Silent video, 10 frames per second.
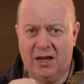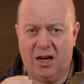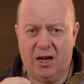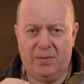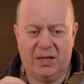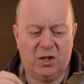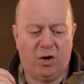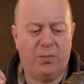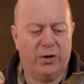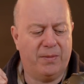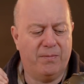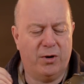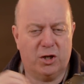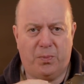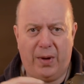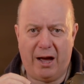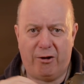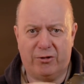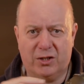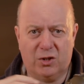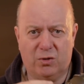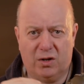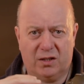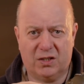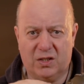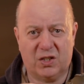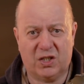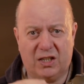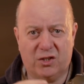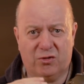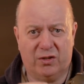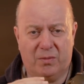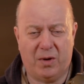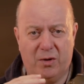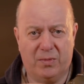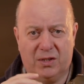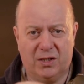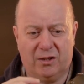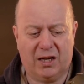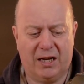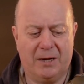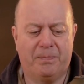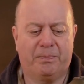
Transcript: It's not putting much power at all onto the sensor at the moment, okay.